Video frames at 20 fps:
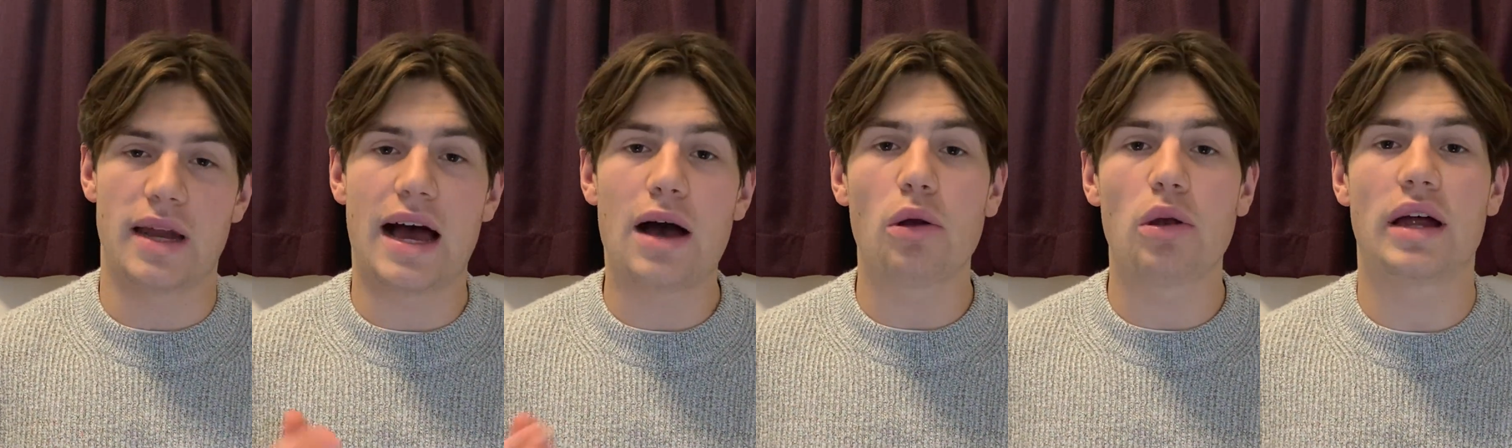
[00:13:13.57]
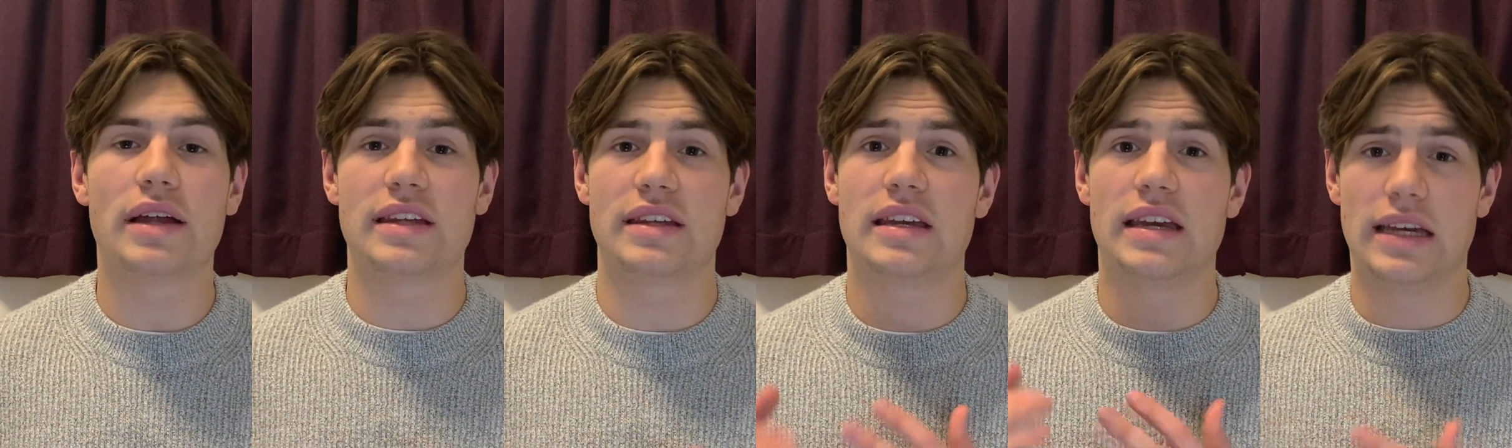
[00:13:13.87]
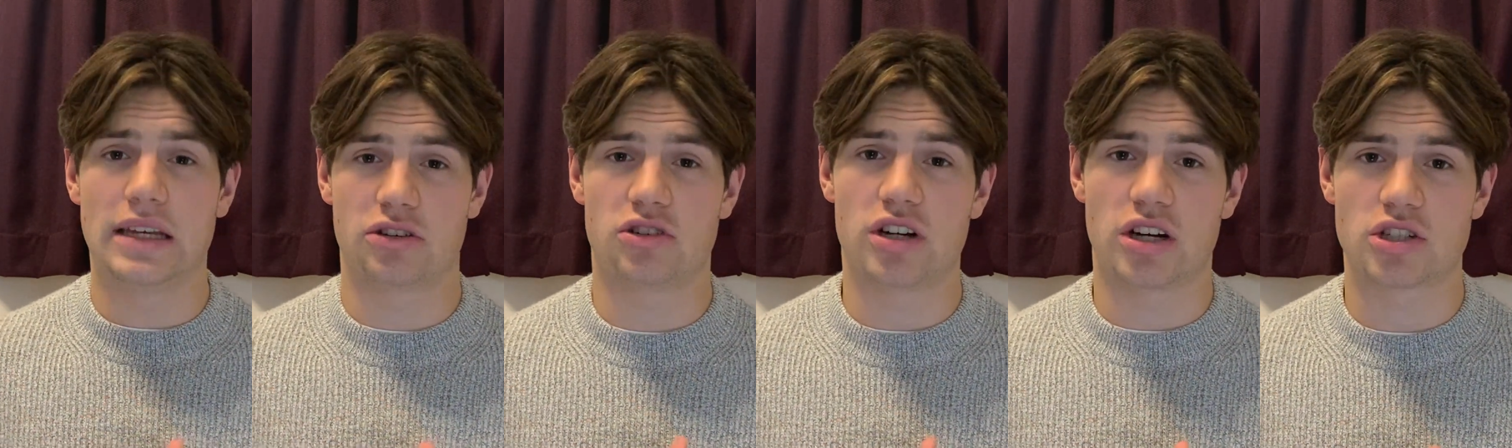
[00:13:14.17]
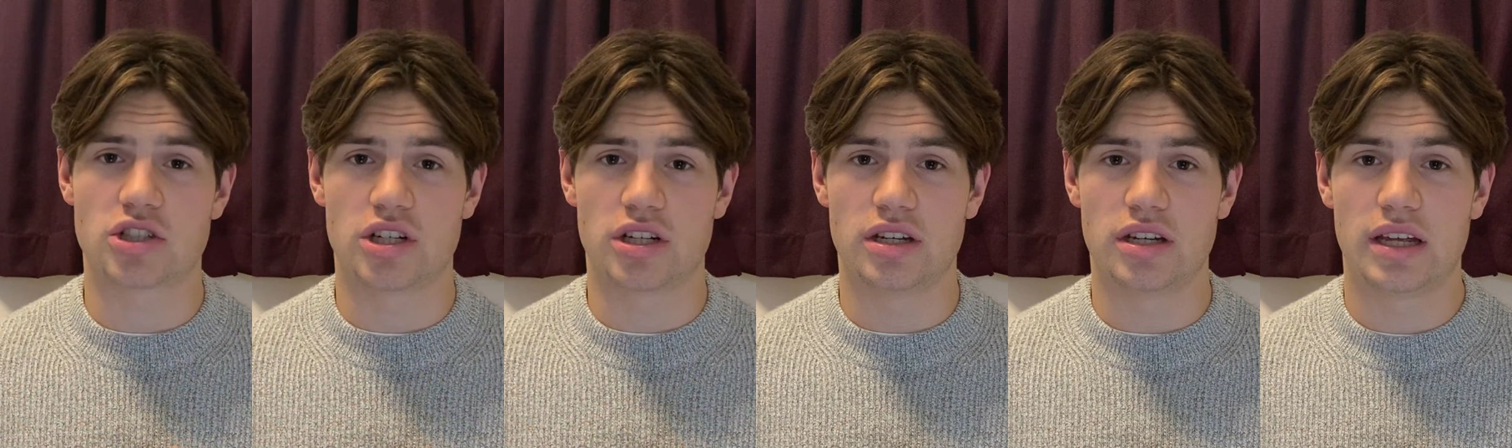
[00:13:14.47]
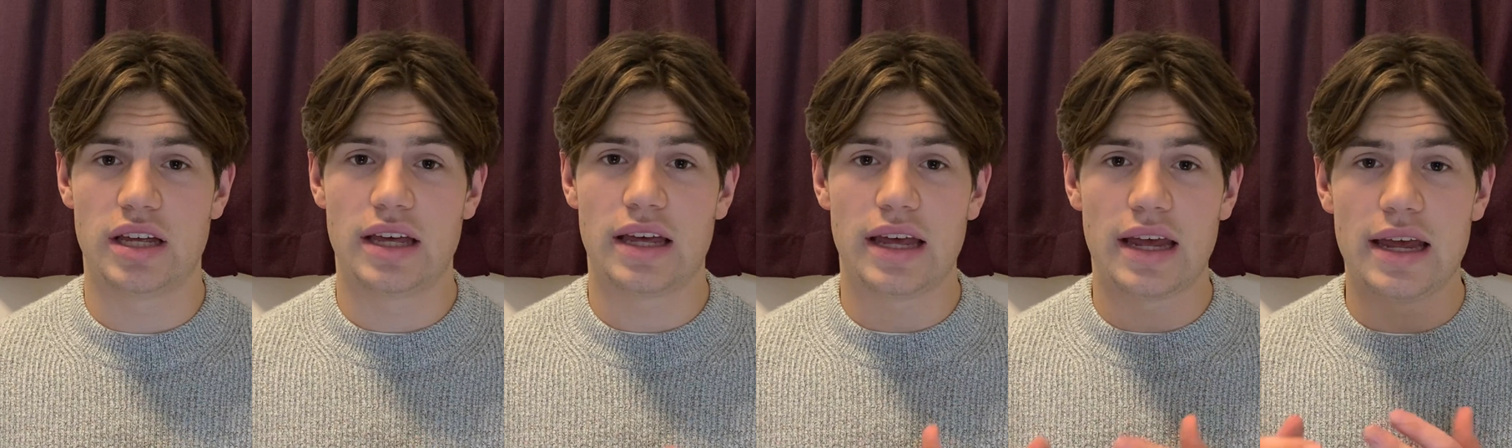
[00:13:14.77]
outlined in the introduction
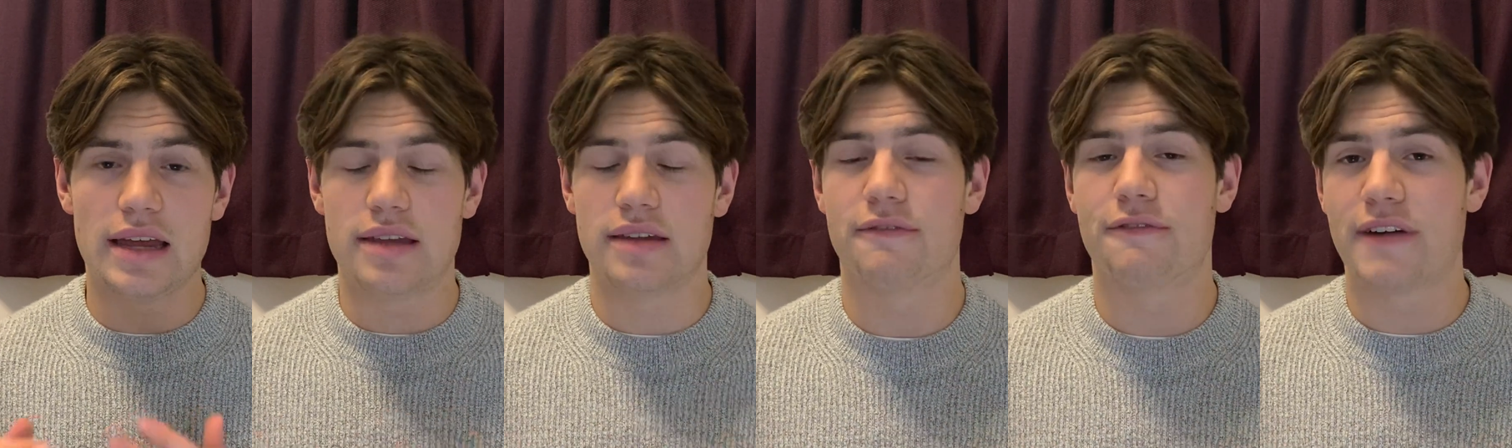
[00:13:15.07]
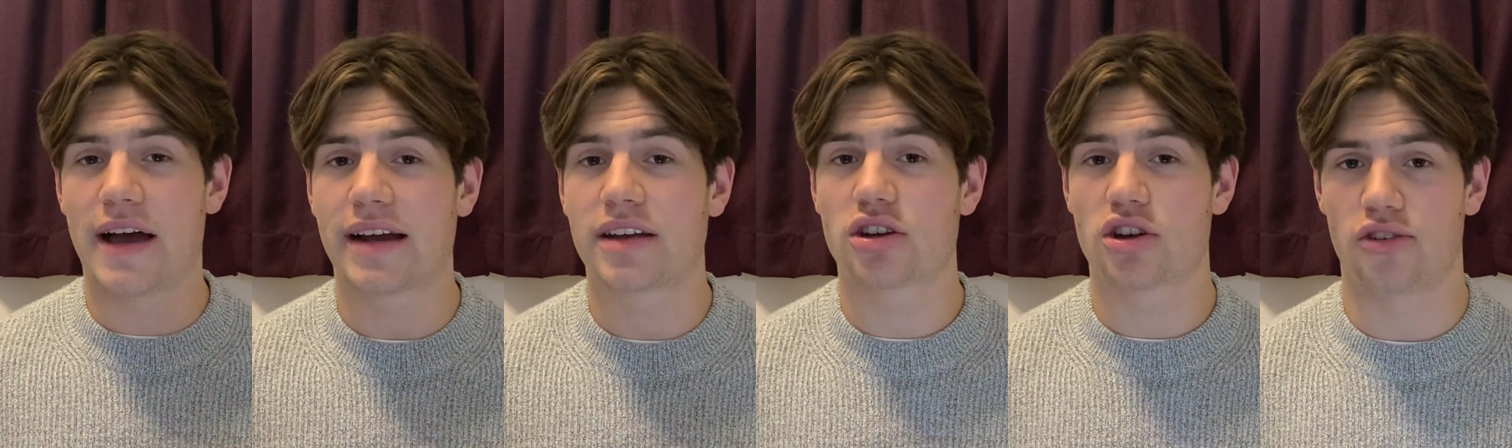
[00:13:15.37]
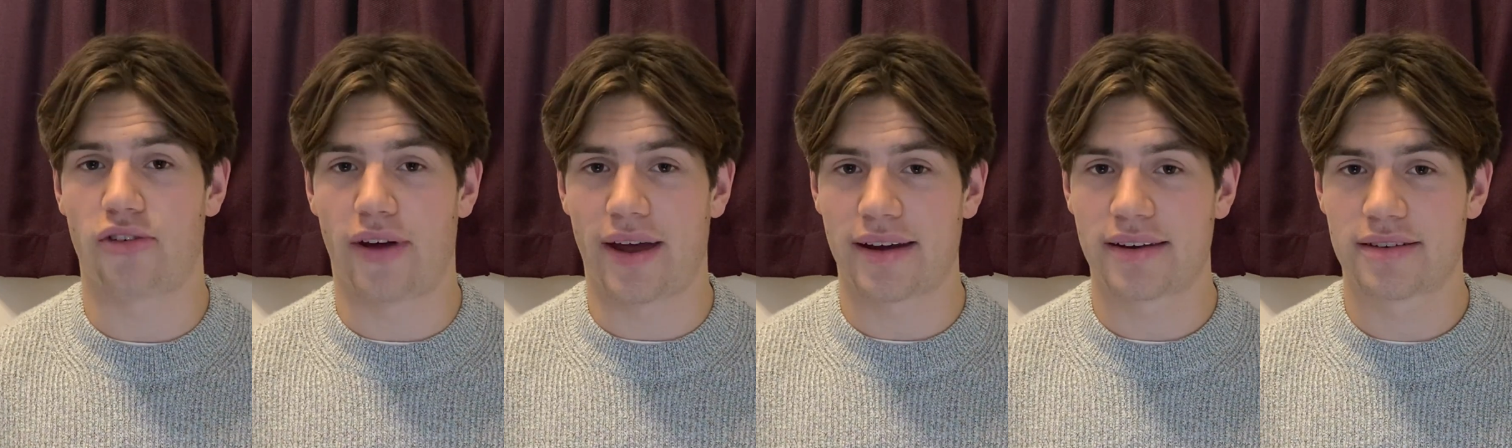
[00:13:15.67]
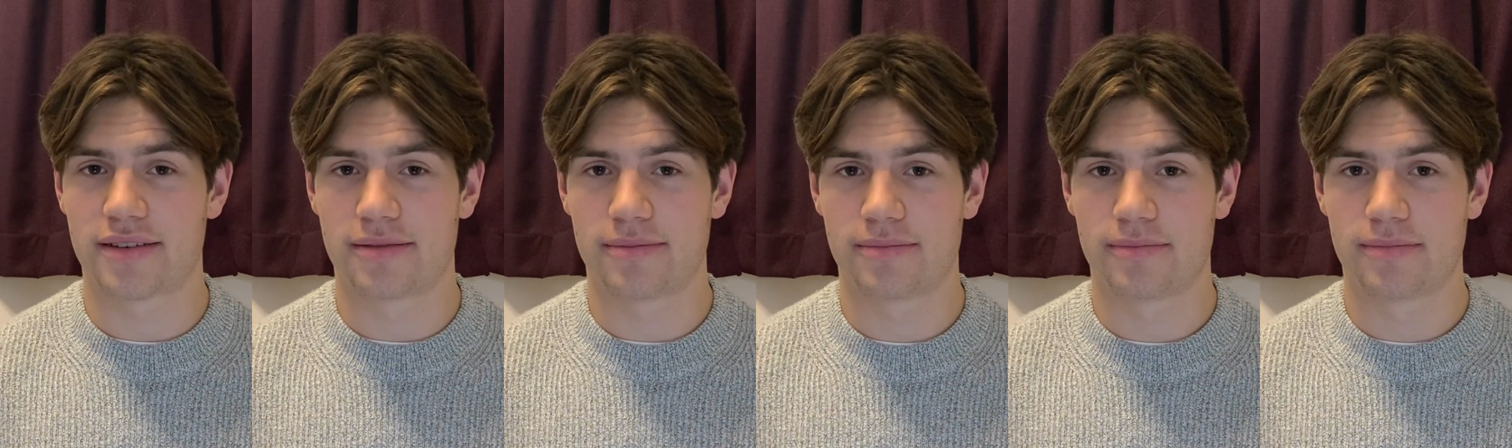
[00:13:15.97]
is in fact correct.